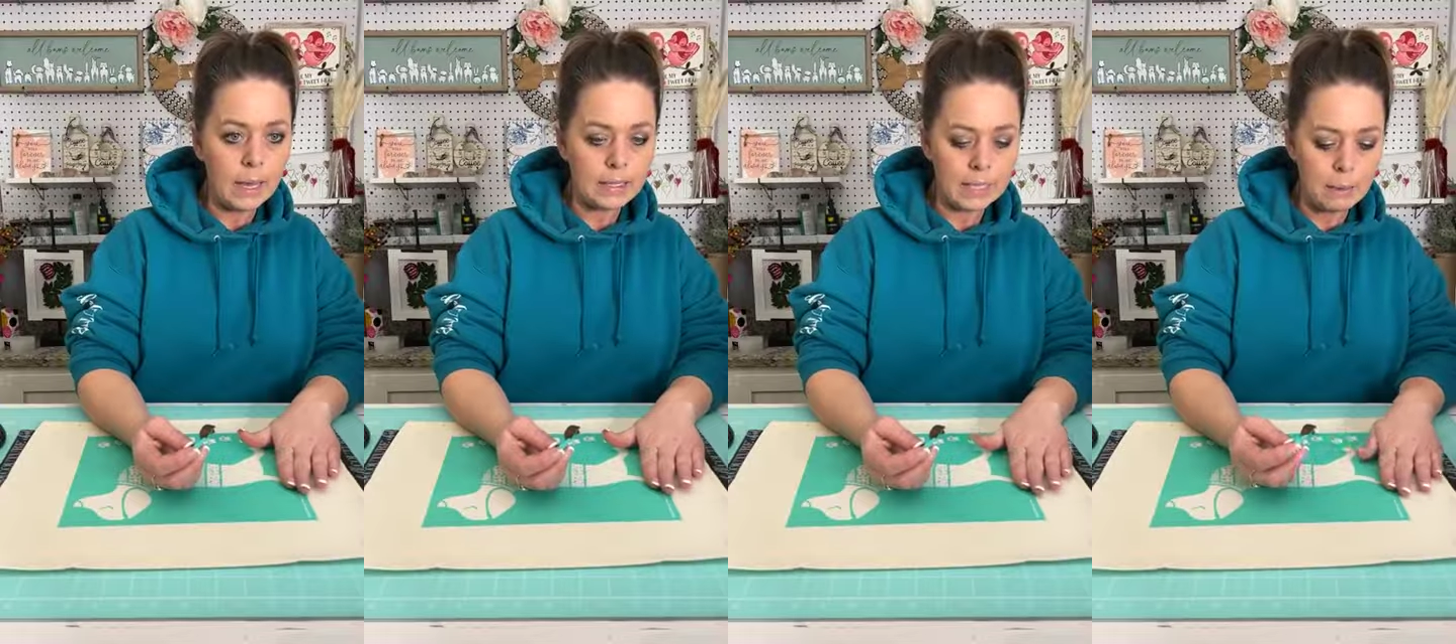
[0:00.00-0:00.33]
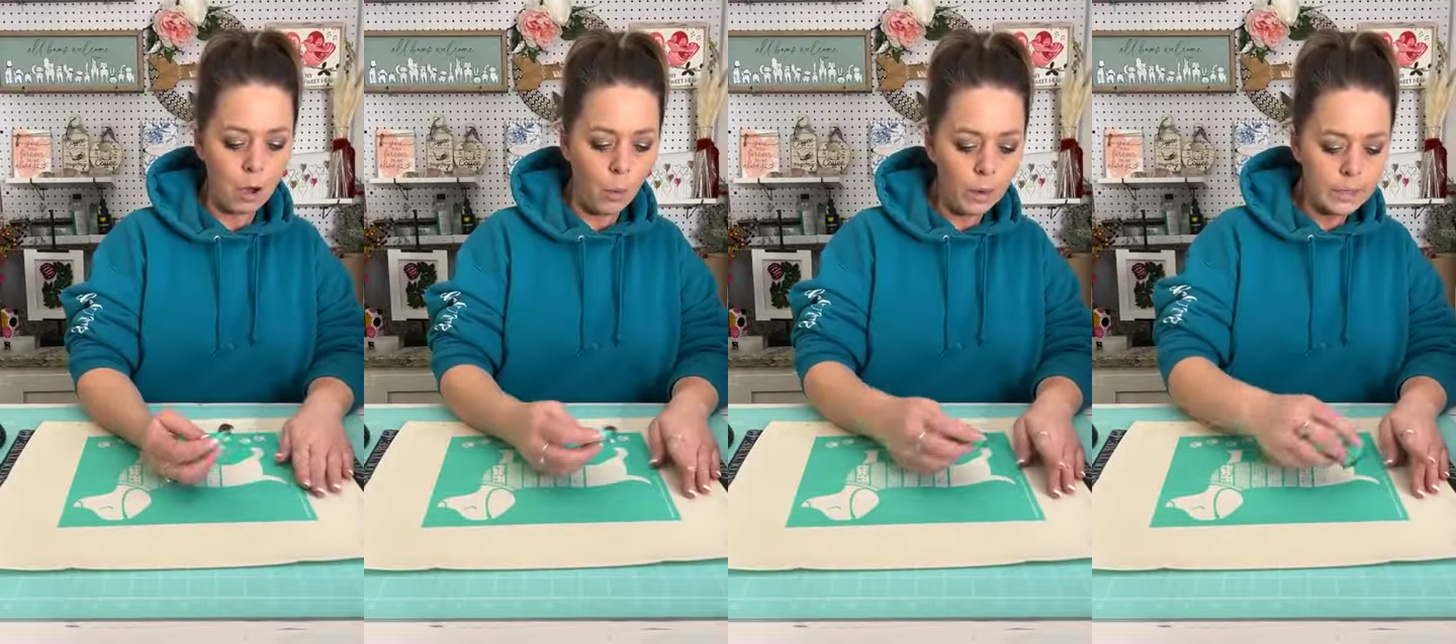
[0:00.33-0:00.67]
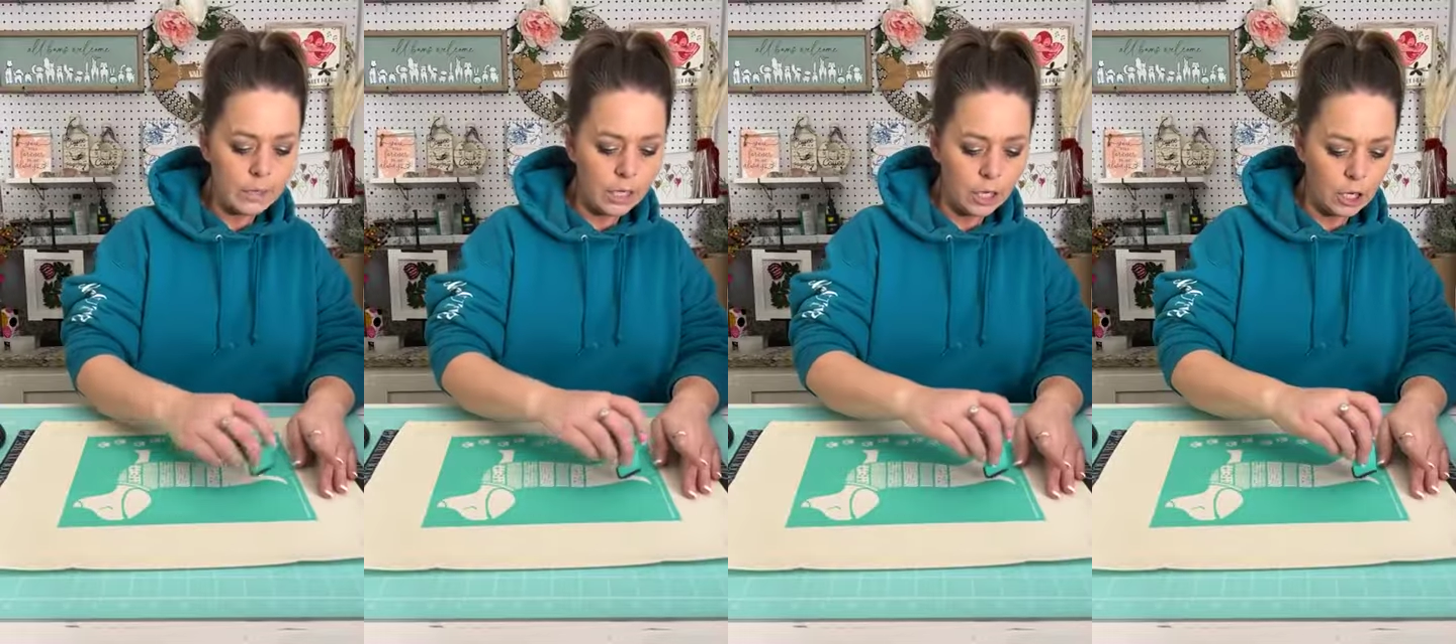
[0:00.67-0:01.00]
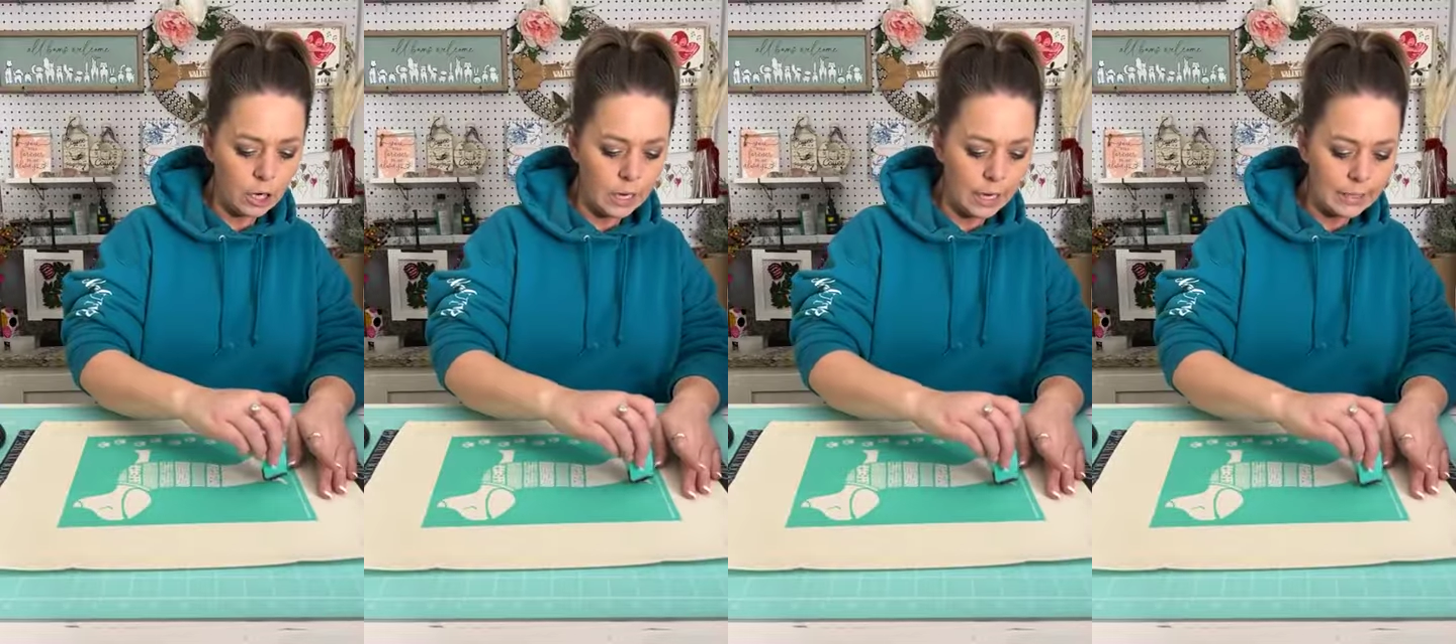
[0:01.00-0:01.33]
because I'm always
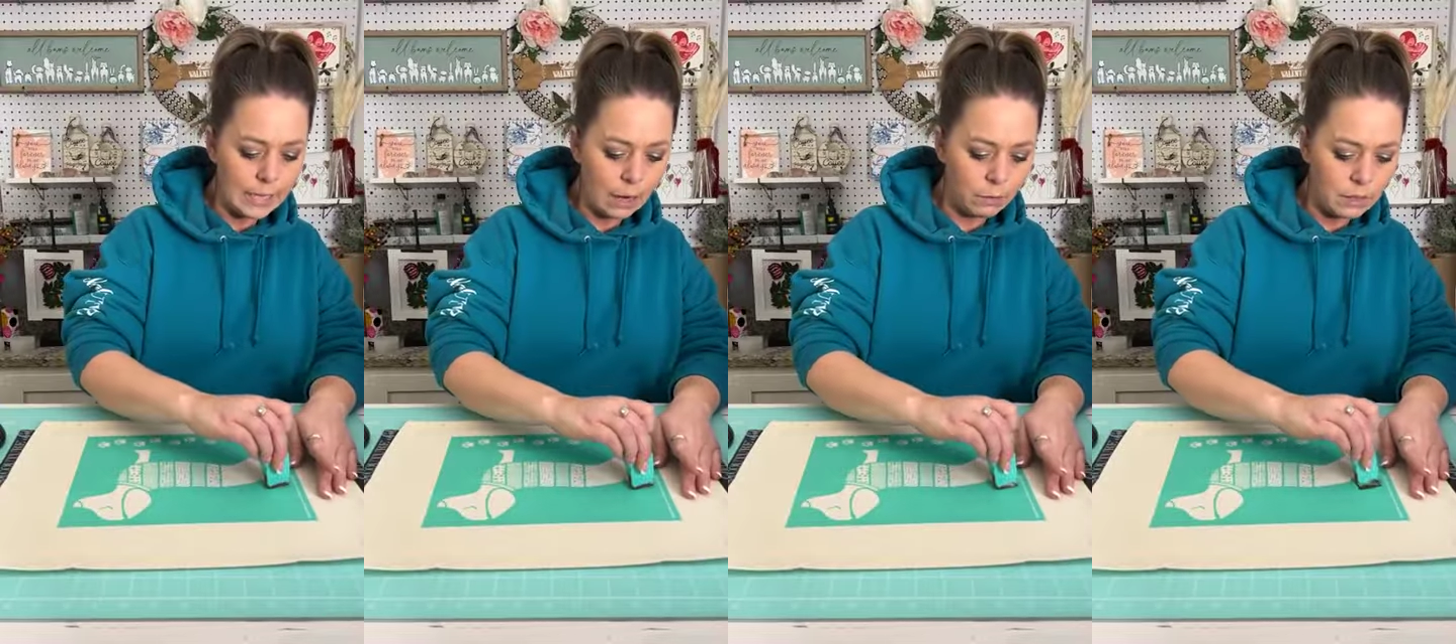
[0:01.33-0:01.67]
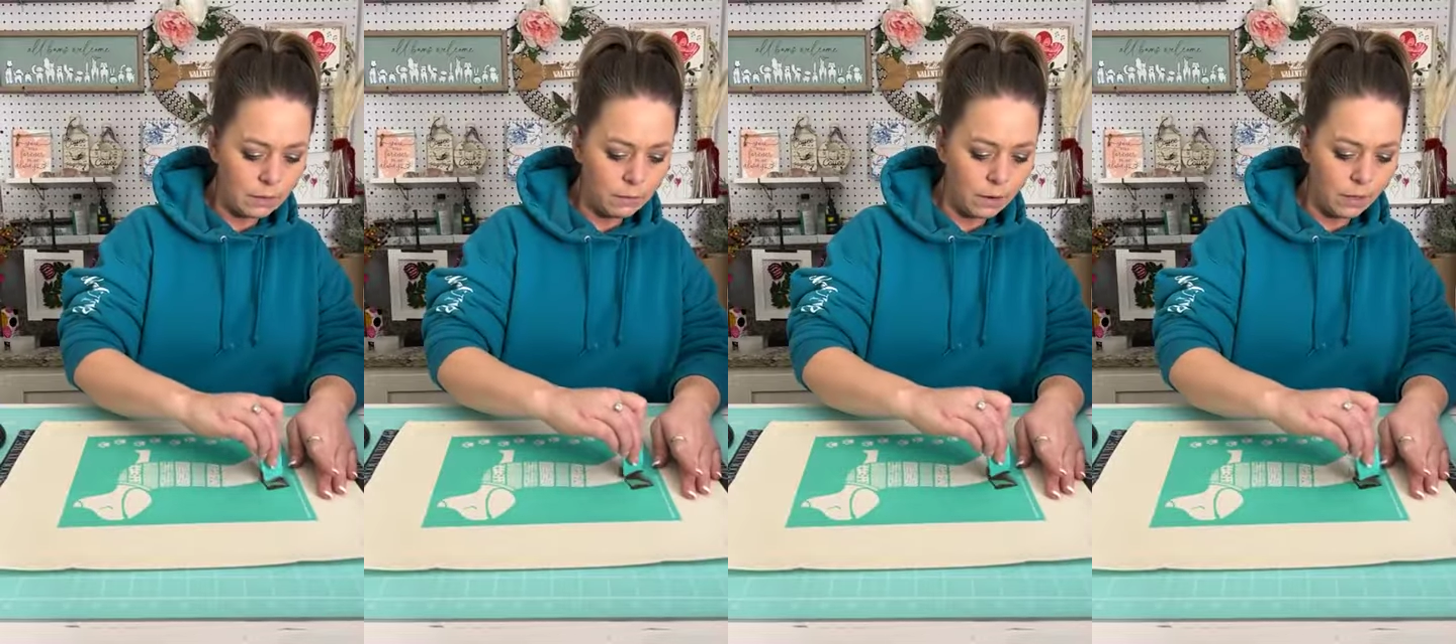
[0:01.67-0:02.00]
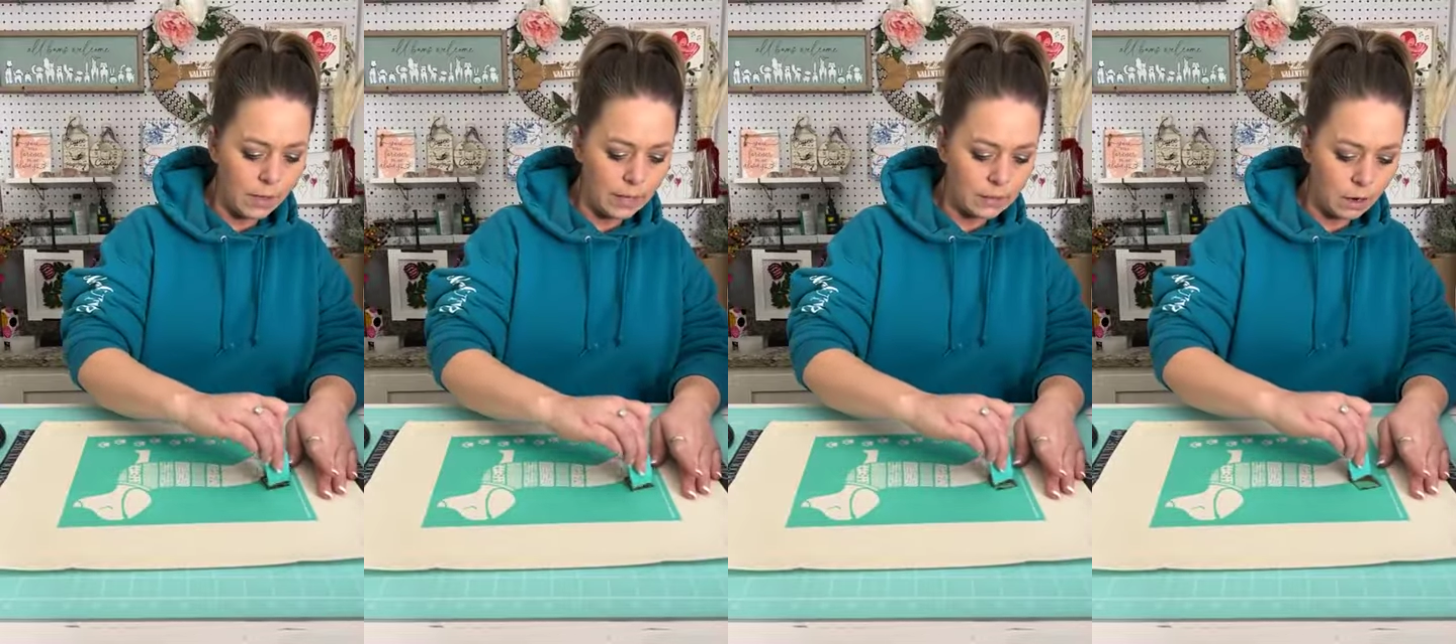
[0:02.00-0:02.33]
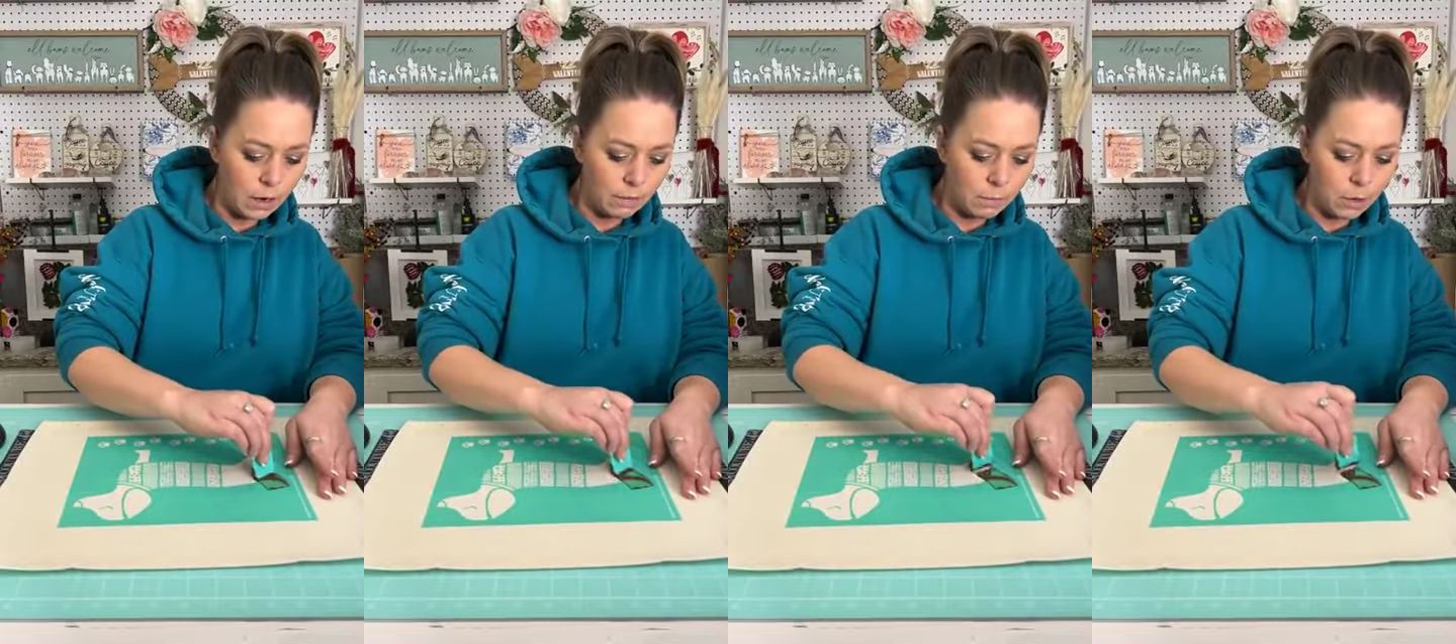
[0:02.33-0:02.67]
curious how different things
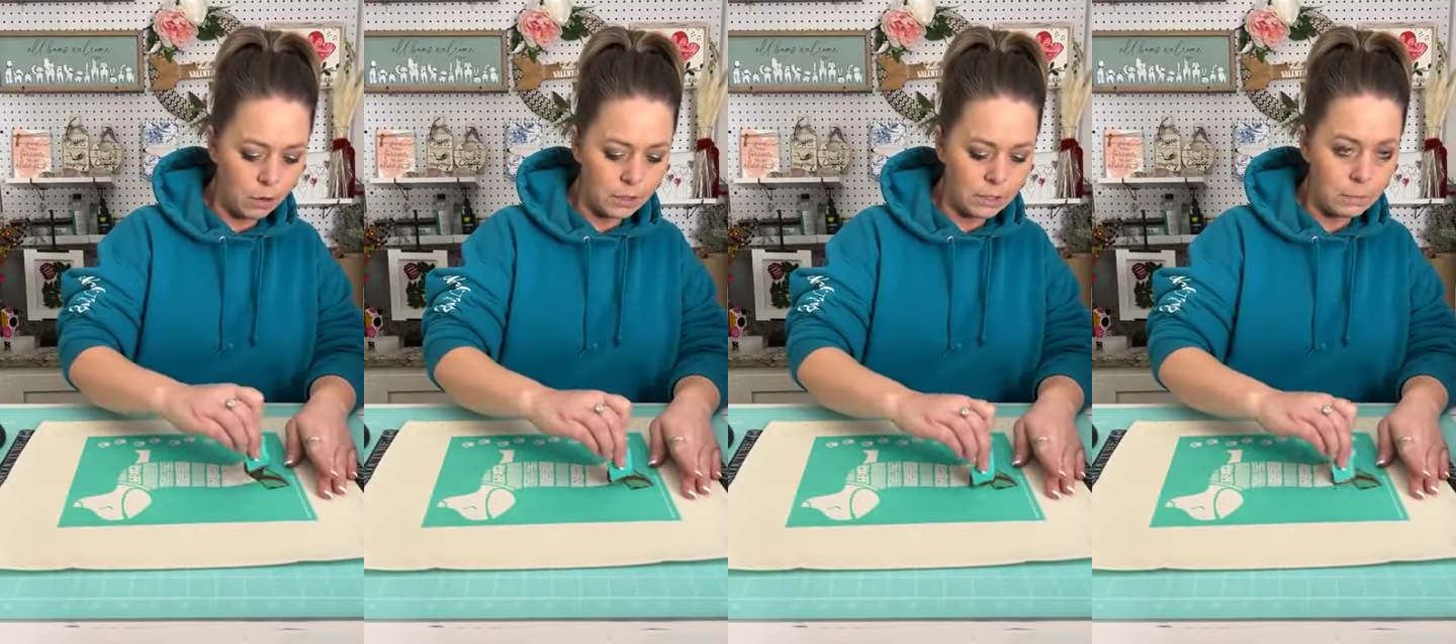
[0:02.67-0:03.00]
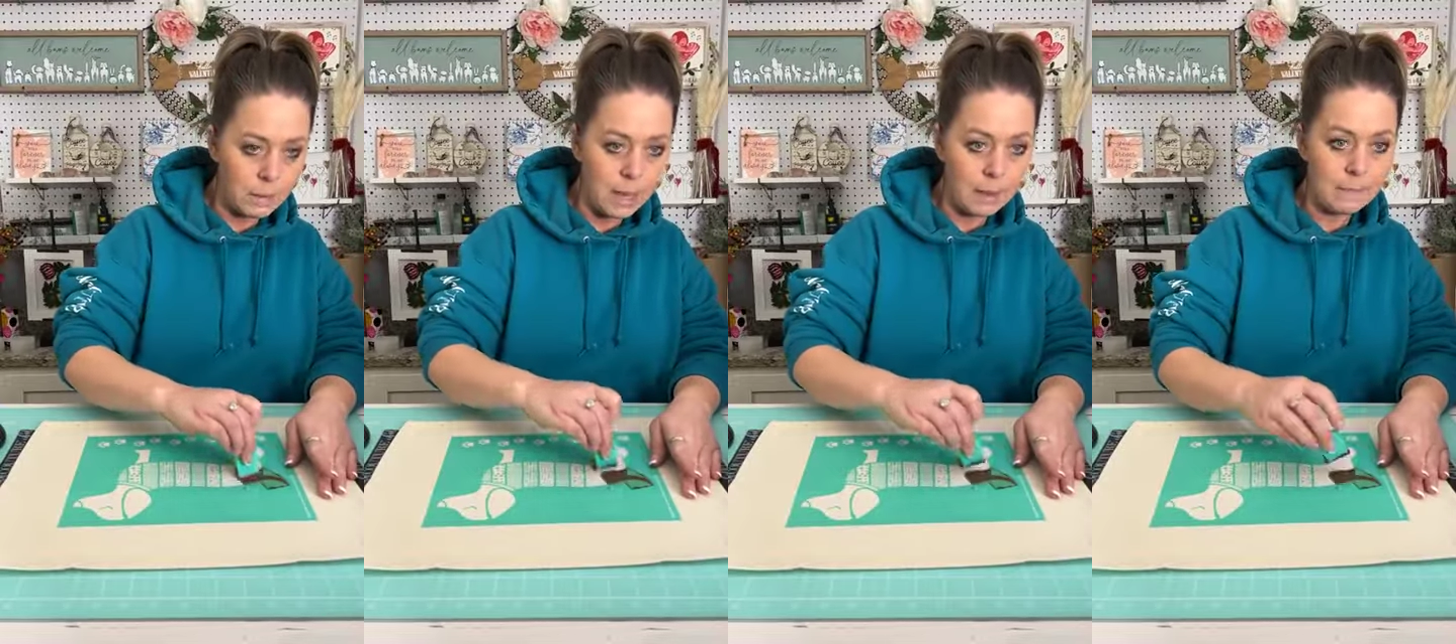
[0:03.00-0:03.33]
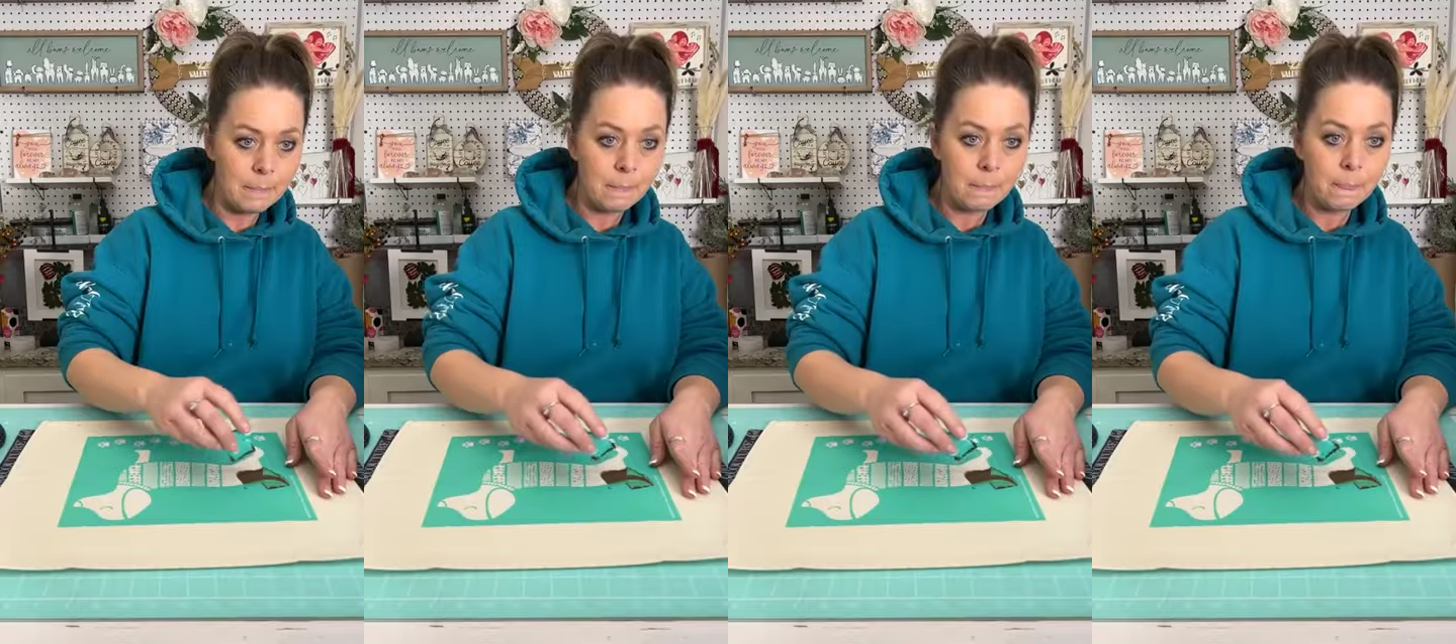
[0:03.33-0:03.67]
are from her to me.